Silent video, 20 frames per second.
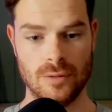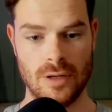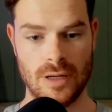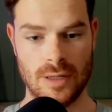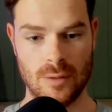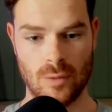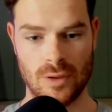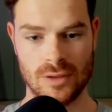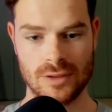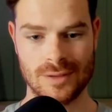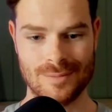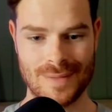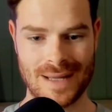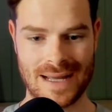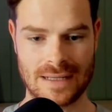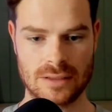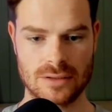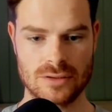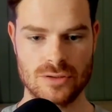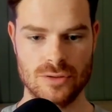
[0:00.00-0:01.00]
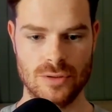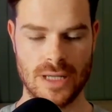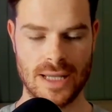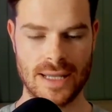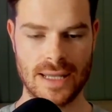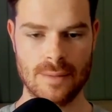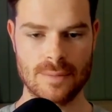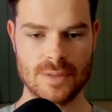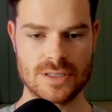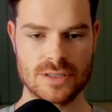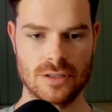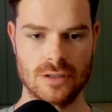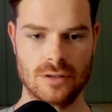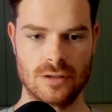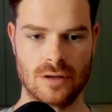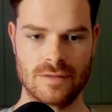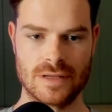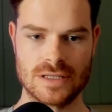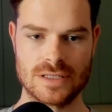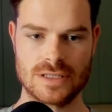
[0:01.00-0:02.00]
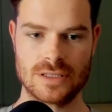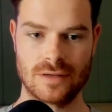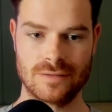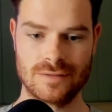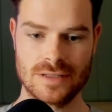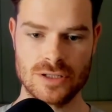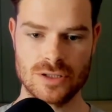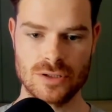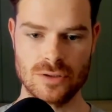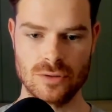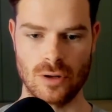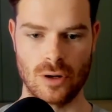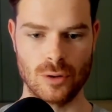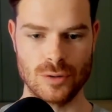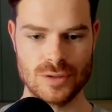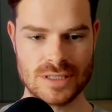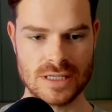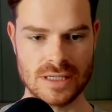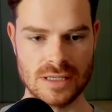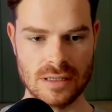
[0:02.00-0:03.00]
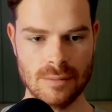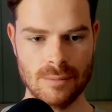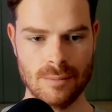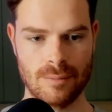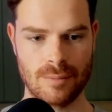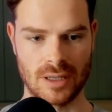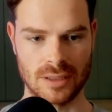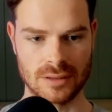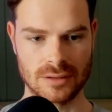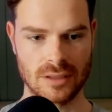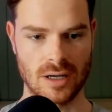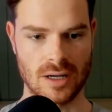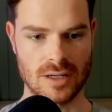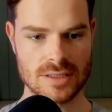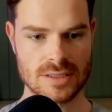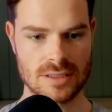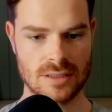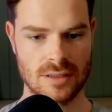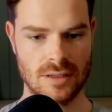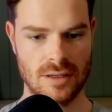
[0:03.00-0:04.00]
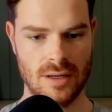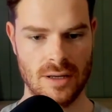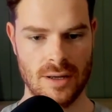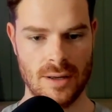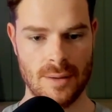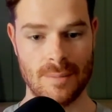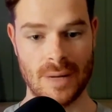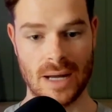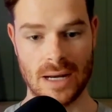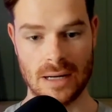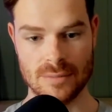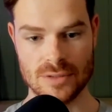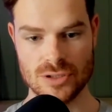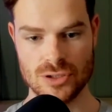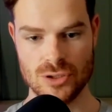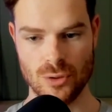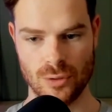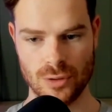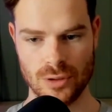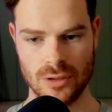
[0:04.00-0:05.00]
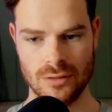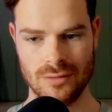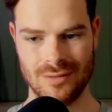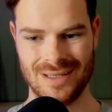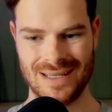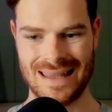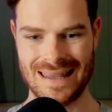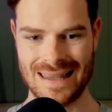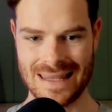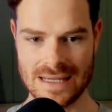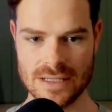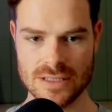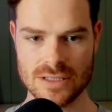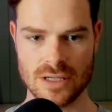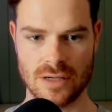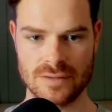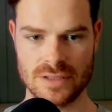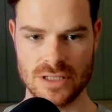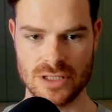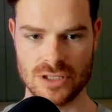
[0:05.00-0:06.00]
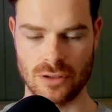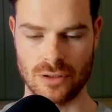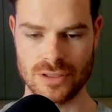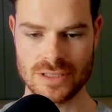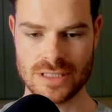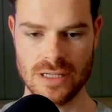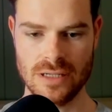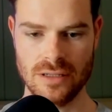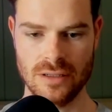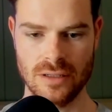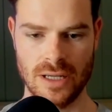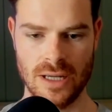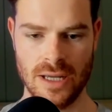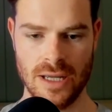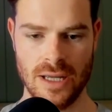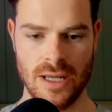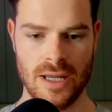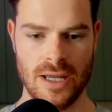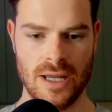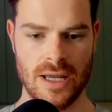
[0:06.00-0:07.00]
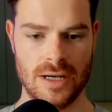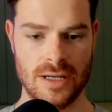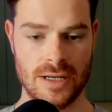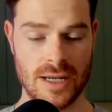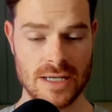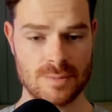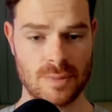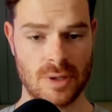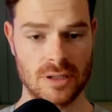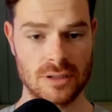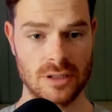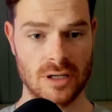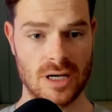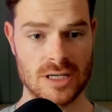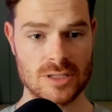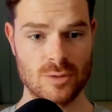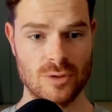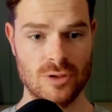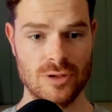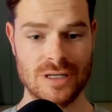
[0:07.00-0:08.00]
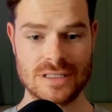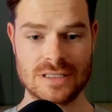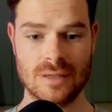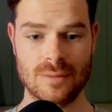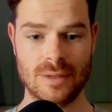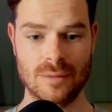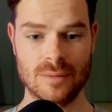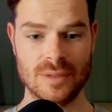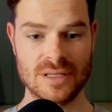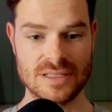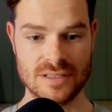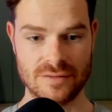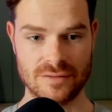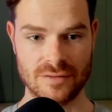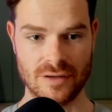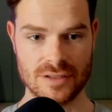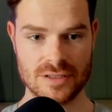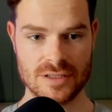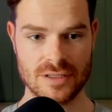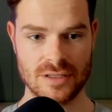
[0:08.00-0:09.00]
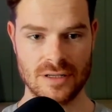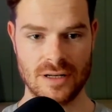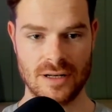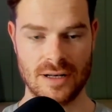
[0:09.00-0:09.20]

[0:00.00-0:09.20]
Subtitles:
and welcome back to another episode of the Soft Tissue OT podcast. My name is Jordan, the Soft Tissue OT, and today's podcast we're doing something a bit different.